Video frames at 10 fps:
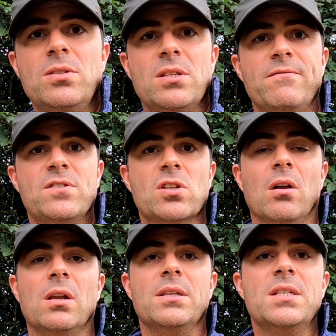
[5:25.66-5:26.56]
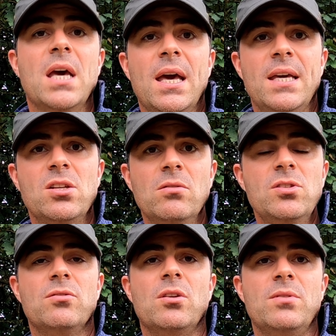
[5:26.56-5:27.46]
coast of Scotland is
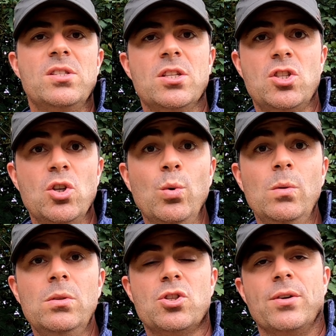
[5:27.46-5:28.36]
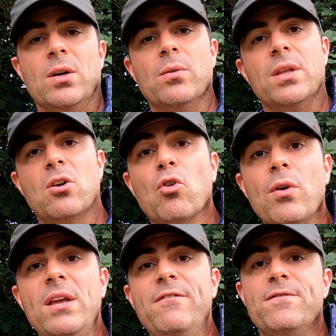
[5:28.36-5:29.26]
also known as the Dool tree or the
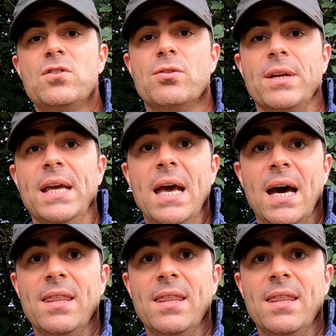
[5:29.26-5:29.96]
Grief tree,